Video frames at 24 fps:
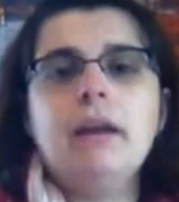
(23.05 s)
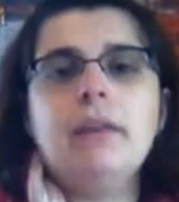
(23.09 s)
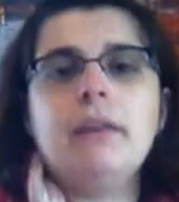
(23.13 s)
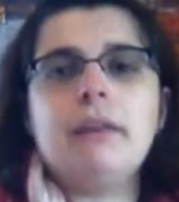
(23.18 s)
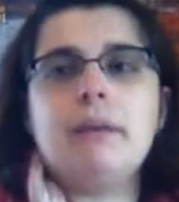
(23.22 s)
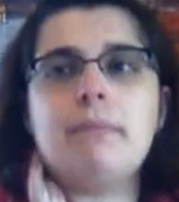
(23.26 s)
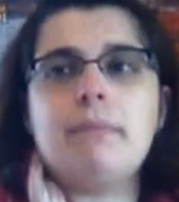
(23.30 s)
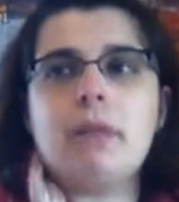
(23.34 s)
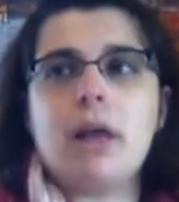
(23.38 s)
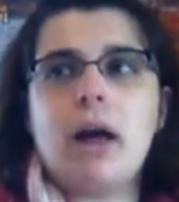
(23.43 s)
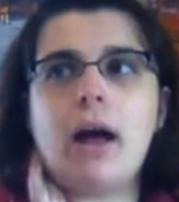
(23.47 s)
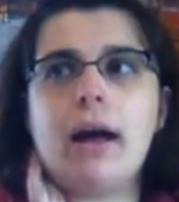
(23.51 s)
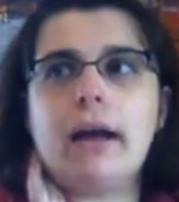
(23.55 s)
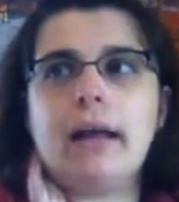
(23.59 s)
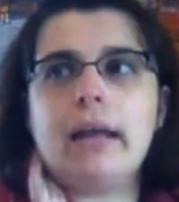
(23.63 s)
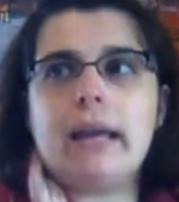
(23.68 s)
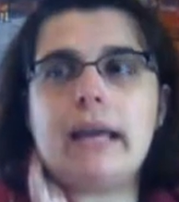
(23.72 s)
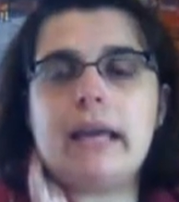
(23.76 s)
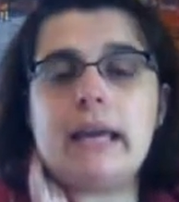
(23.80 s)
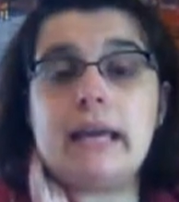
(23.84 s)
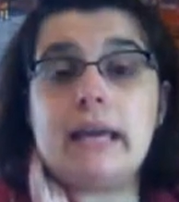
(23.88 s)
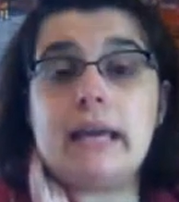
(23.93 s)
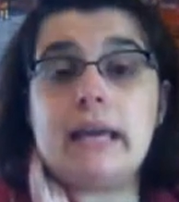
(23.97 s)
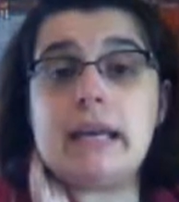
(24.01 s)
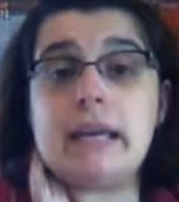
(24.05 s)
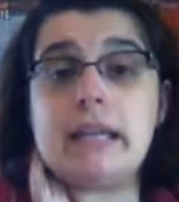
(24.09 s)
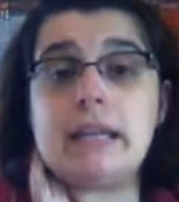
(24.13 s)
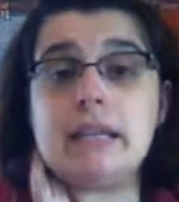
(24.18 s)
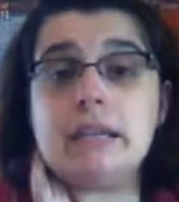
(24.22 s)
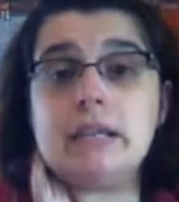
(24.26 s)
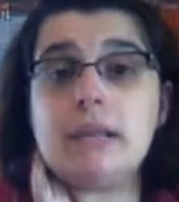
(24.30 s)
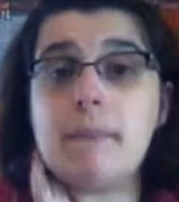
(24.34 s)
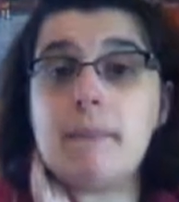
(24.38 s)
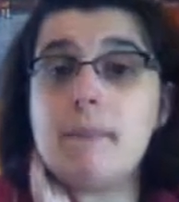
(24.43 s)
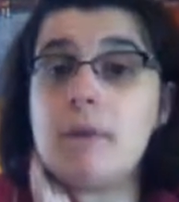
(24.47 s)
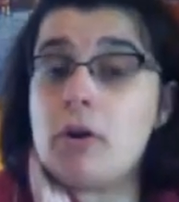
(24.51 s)
The blog
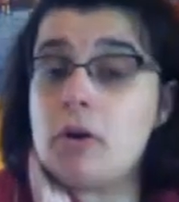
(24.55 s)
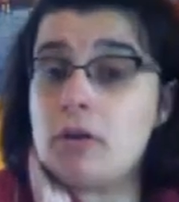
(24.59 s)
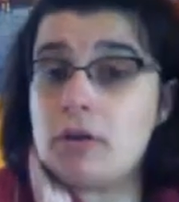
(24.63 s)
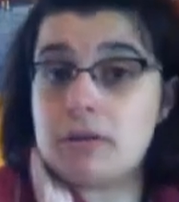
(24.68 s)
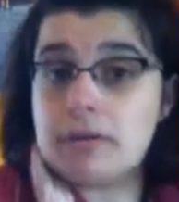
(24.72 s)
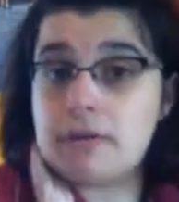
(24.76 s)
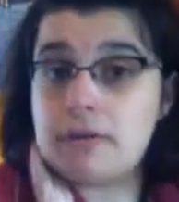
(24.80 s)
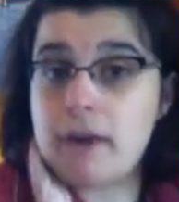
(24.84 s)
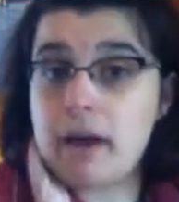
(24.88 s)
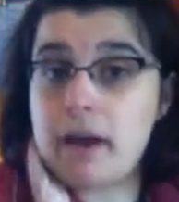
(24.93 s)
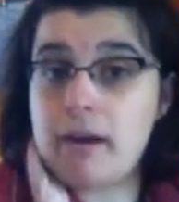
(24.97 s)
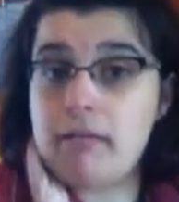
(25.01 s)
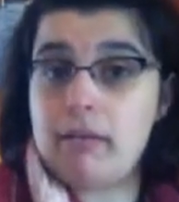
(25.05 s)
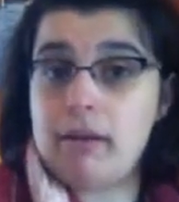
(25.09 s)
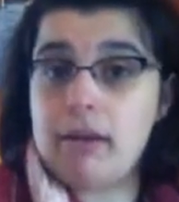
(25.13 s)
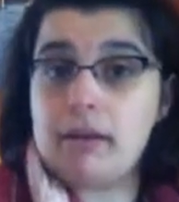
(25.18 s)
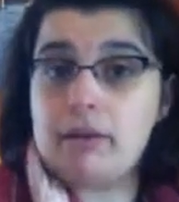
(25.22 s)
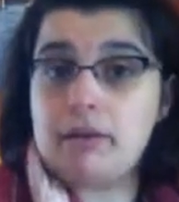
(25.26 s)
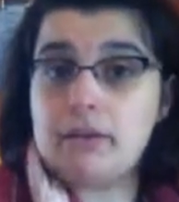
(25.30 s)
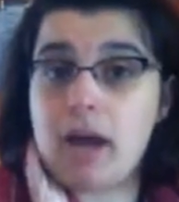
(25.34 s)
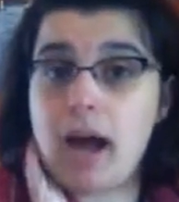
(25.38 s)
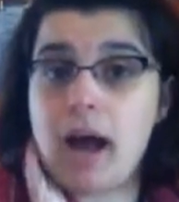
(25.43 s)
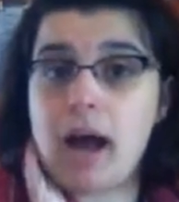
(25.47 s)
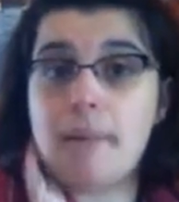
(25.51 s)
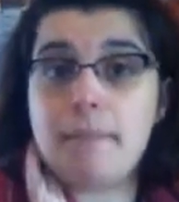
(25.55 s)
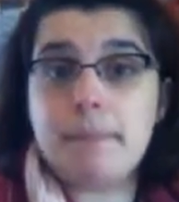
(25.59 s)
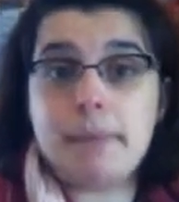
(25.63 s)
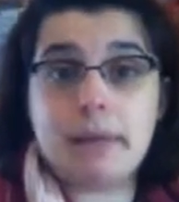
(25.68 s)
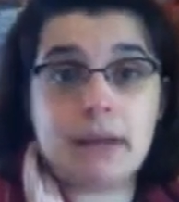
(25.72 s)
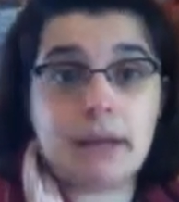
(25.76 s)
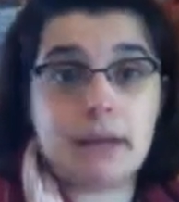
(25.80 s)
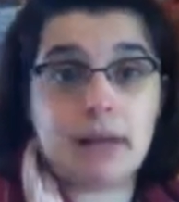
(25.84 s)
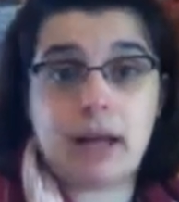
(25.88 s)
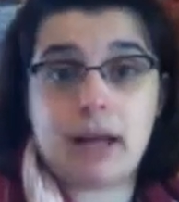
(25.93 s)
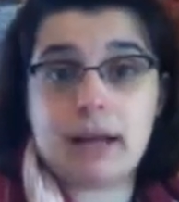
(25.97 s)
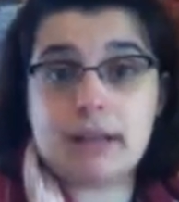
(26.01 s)
is
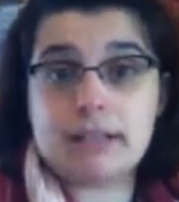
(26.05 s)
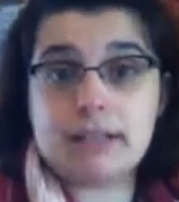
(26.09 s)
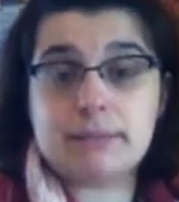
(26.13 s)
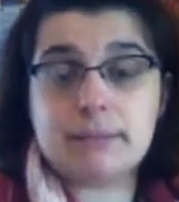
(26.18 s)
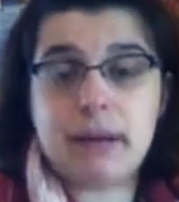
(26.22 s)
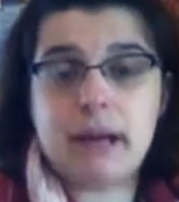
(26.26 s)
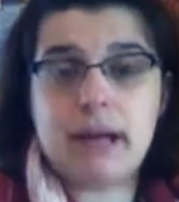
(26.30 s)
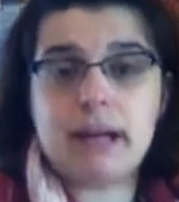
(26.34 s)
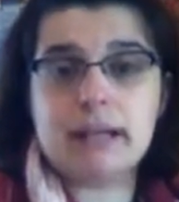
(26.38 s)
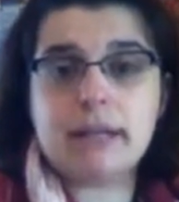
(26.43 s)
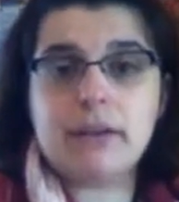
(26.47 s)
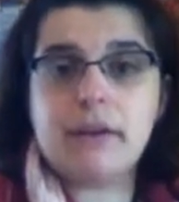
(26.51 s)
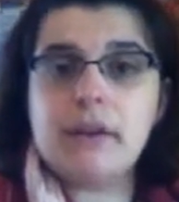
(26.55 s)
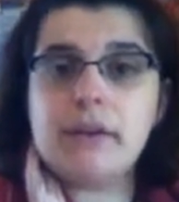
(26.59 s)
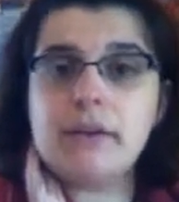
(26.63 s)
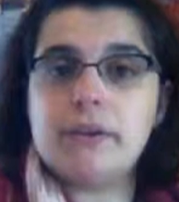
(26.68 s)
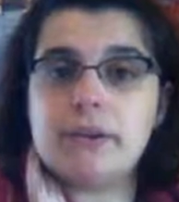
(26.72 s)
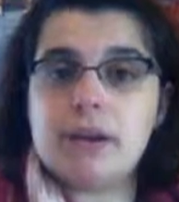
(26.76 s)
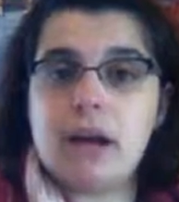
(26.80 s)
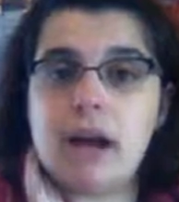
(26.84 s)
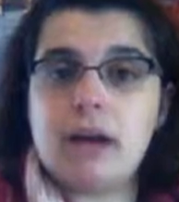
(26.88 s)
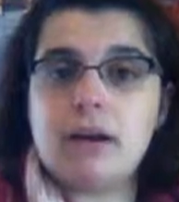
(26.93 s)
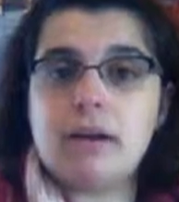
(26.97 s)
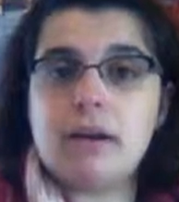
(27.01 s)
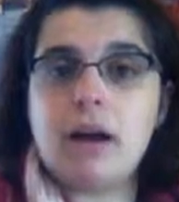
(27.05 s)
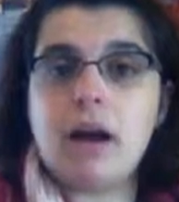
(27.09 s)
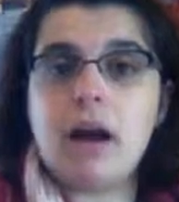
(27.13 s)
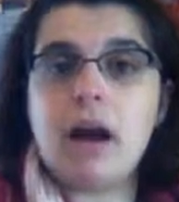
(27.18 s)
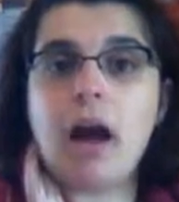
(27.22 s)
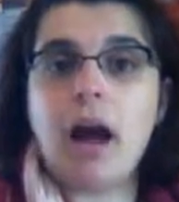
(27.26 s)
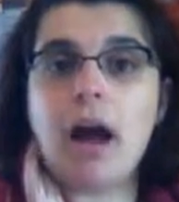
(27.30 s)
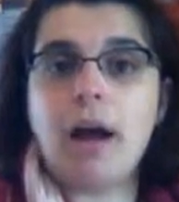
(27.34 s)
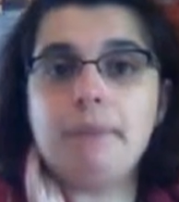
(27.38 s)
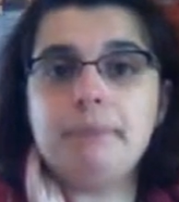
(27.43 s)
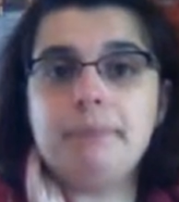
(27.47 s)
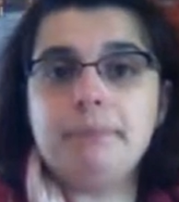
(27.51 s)

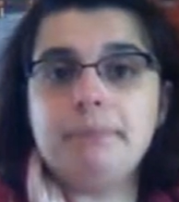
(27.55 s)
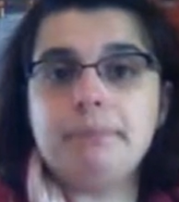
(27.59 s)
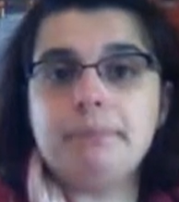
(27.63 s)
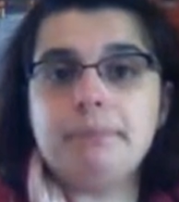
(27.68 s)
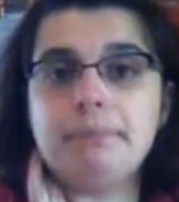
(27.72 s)
pearlsofcolor.blogspot.com.